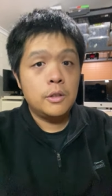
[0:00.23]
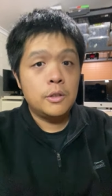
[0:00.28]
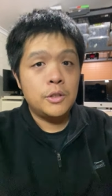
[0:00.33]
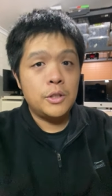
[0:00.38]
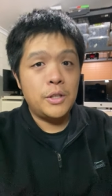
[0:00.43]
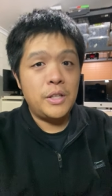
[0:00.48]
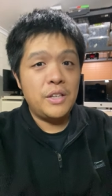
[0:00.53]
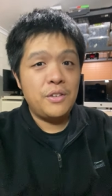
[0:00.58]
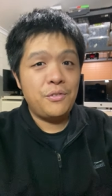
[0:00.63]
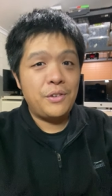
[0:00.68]

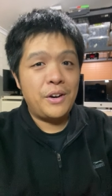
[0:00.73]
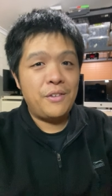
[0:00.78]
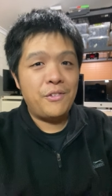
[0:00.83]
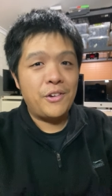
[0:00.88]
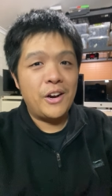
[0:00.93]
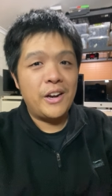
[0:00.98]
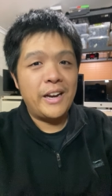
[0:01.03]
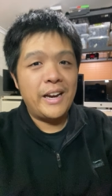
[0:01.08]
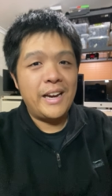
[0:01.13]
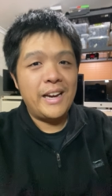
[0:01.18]
So this Free
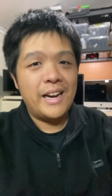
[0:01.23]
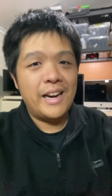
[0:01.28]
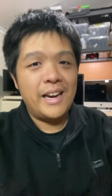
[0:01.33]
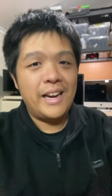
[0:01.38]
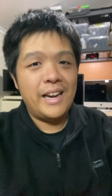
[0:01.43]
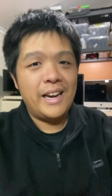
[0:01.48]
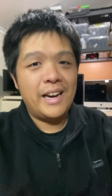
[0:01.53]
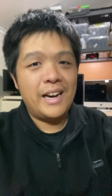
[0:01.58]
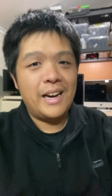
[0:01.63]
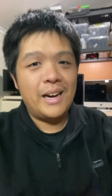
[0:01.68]
Friday,
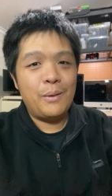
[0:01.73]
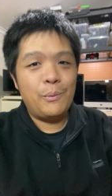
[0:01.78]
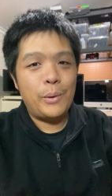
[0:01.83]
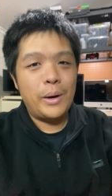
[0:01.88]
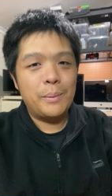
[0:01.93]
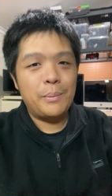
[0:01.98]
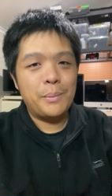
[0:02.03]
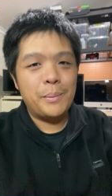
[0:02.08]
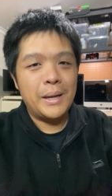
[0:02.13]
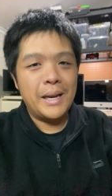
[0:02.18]
I uh,
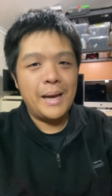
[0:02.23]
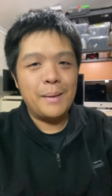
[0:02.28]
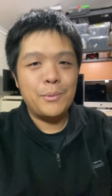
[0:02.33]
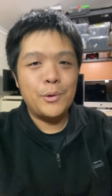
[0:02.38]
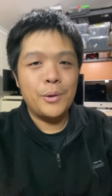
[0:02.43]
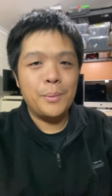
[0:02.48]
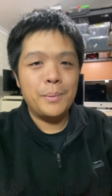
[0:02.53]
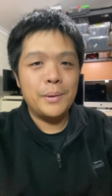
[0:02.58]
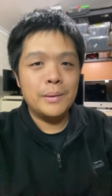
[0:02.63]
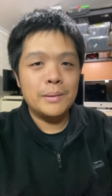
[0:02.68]
wiped my
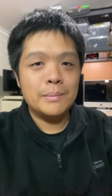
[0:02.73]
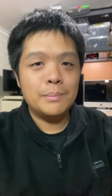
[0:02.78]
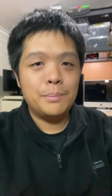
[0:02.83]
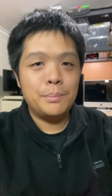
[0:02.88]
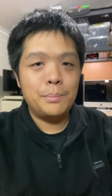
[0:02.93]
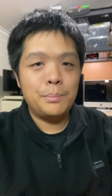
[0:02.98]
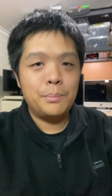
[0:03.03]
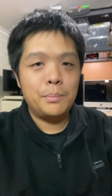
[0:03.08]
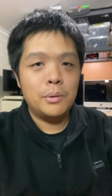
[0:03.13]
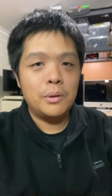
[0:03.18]
laptop and
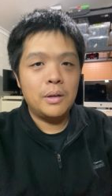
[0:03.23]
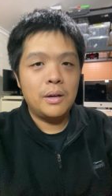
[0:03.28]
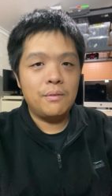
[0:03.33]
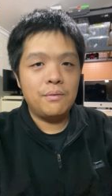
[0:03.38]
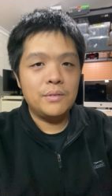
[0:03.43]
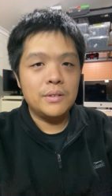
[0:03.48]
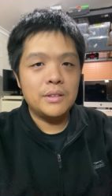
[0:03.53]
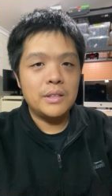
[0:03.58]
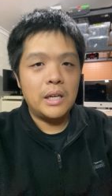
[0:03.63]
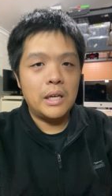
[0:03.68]
put it
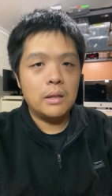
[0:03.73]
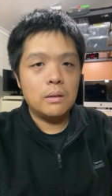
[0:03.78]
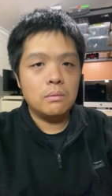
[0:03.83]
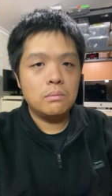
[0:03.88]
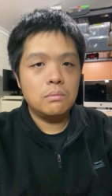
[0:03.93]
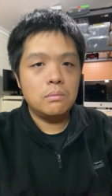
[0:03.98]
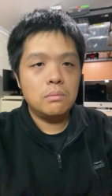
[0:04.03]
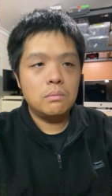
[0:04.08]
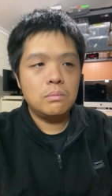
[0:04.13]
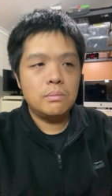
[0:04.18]
up for sale.
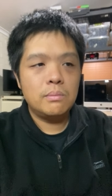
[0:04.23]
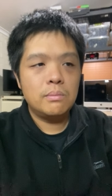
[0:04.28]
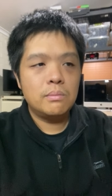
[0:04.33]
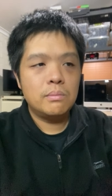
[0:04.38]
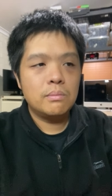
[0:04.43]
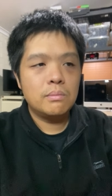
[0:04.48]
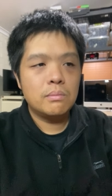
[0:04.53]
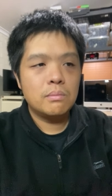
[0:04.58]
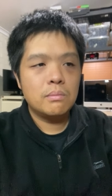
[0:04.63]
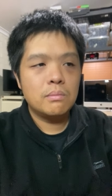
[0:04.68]

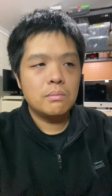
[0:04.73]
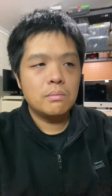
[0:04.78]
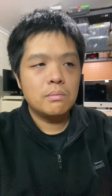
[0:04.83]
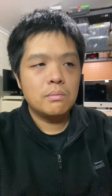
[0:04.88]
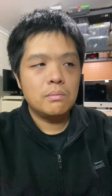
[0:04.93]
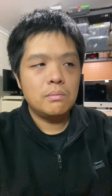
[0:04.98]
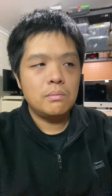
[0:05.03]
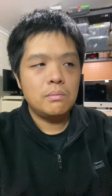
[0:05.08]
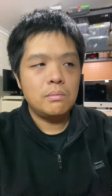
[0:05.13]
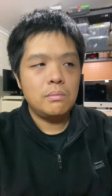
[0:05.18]

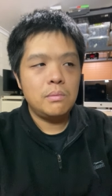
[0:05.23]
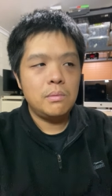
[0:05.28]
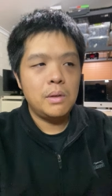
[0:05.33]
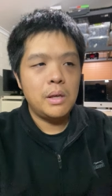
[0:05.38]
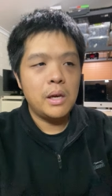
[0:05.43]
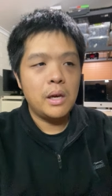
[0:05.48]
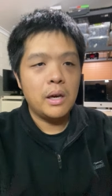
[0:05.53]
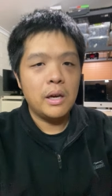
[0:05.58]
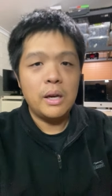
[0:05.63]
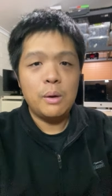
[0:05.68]

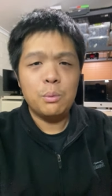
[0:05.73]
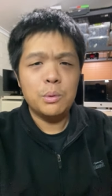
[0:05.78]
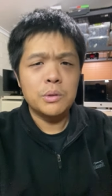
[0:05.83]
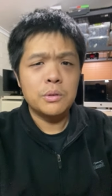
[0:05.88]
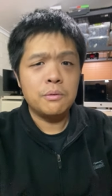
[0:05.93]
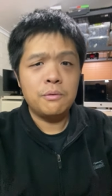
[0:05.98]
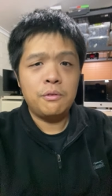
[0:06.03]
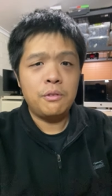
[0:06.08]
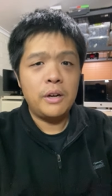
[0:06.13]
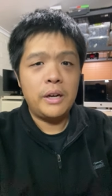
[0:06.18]
Yeah, it
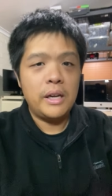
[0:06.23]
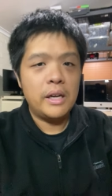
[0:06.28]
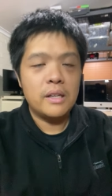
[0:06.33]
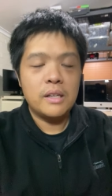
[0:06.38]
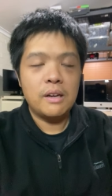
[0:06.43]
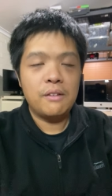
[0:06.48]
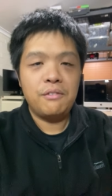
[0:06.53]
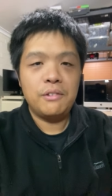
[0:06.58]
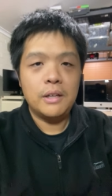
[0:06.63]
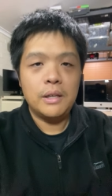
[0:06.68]
wasn't free.
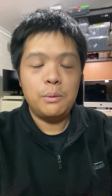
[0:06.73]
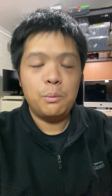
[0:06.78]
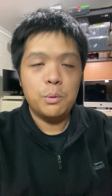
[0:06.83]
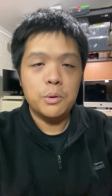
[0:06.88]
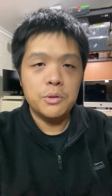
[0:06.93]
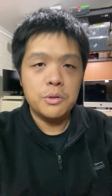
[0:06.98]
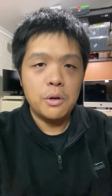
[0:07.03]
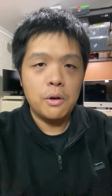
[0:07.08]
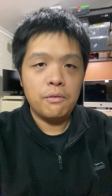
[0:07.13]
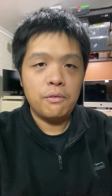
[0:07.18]
It definitely
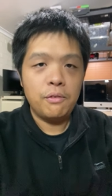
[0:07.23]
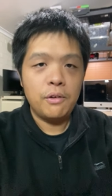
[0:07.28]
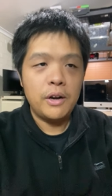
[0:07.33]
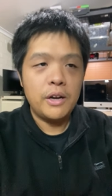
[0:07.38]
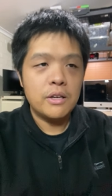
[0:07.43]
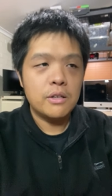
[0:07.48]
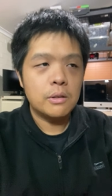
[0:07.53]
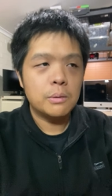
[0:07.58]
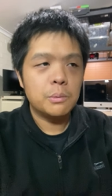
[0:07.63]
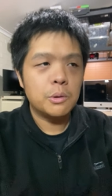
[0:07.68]
was not
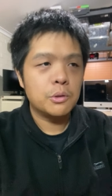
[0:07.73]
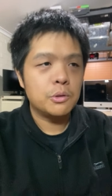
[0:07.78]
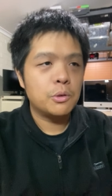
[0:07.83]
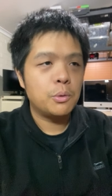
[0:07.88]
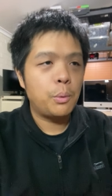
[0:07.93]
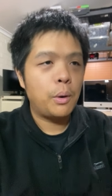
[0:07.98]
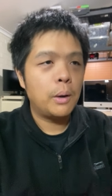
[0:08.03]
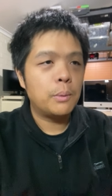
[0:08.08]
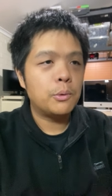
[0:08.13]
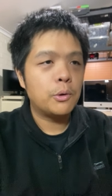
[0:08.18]
free. So I'm not
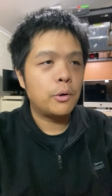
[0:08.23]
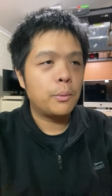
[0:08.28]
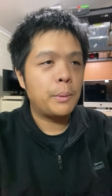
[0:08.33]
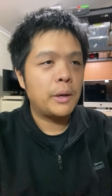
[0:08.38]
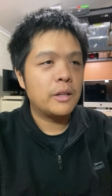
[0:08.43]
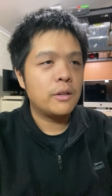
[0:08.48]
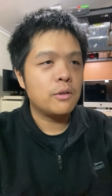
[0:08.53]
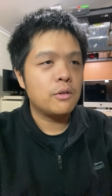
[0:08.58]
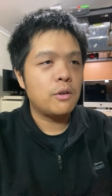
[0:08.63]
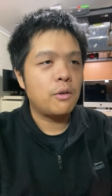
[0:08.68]
sure why I'm talking
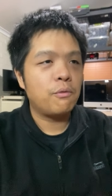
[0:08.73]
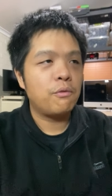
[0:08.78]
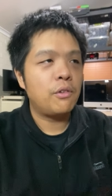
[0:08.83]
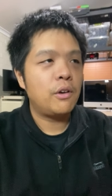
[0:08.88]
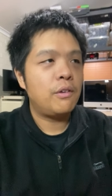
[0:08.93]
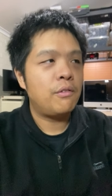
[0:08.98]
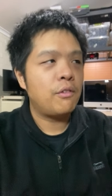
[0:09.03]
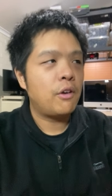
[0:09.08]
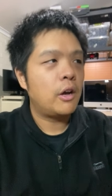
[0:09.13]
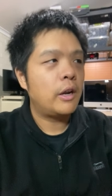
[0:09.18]
about this on
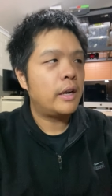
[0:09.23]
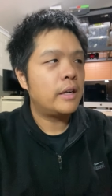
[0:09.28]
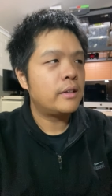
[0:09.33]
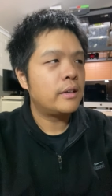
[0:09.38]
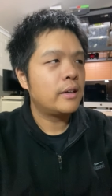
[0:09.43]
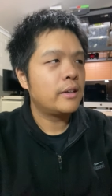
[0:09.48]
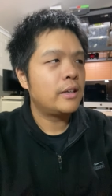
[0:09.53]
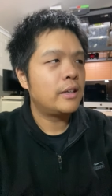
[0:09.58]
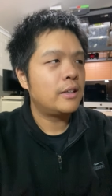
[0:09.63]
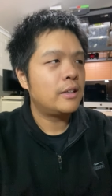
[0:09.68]
Free Friday.
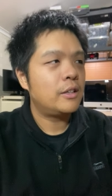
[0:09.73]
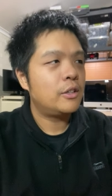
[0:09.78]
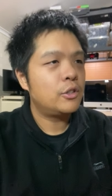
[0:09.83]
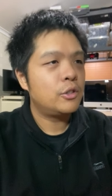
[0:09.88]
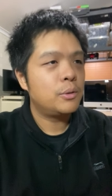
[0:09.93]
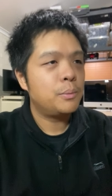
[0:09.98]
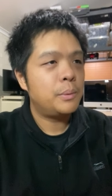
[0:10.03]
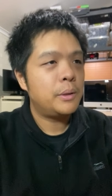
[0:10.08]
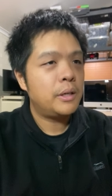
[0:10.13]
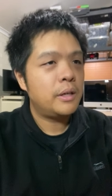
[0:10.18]
Technically, it
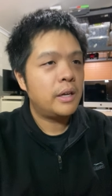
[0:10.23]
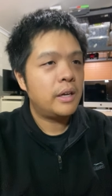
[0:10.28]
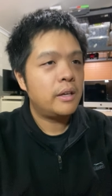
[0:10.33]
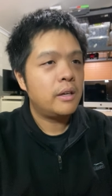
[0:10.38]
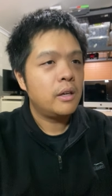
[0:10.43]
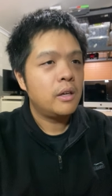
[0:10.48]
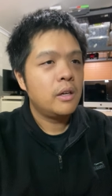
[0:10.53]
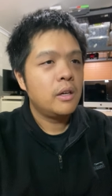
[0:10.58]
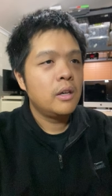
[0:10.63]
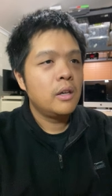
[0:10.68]
should be
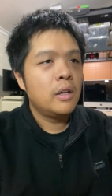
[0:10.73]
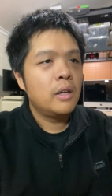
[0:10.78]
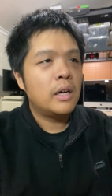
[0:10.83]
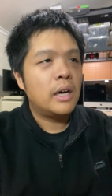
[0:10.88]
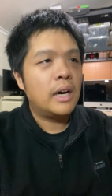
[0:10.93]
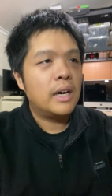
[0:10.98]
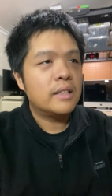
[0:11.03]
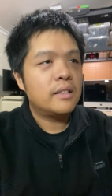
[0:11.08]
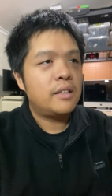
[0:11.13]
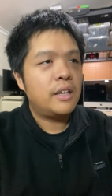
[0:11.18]
a
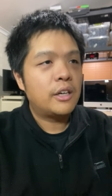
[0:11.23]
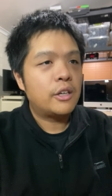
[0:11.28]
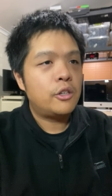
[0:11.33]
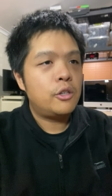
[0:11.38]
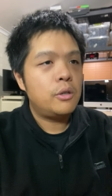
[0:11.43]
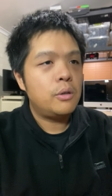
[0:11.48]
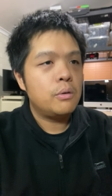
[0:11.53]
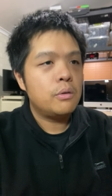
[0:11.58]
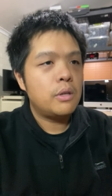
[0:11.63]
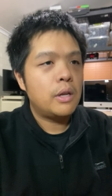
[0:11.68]
uh, Tech
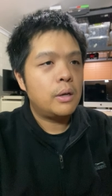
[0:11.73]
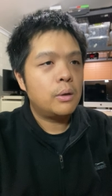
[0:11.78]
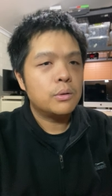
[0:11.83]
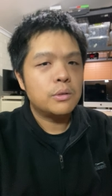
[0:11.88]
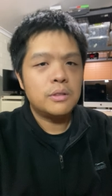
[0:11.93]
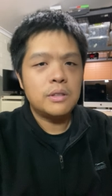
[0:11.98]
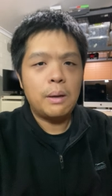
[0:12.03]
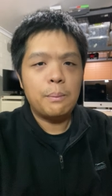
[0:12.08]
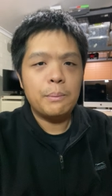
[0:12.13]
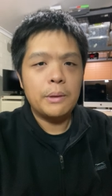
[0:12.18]
Tuesday or
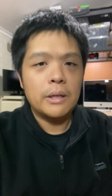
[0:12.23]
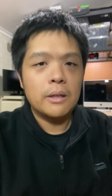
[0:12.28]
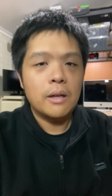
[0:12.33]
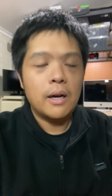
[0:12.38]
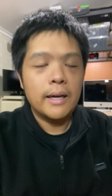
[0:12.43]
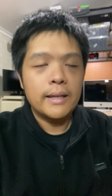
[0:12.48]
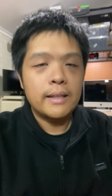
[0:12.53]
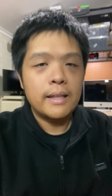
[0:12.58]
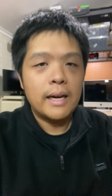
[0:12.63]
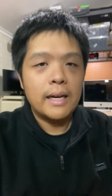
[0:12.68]
something
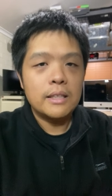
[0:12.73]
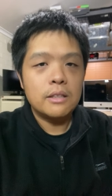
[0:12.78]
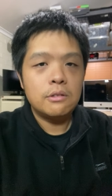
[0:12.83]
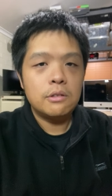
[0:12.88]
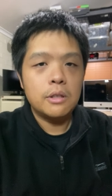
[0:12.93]
like that.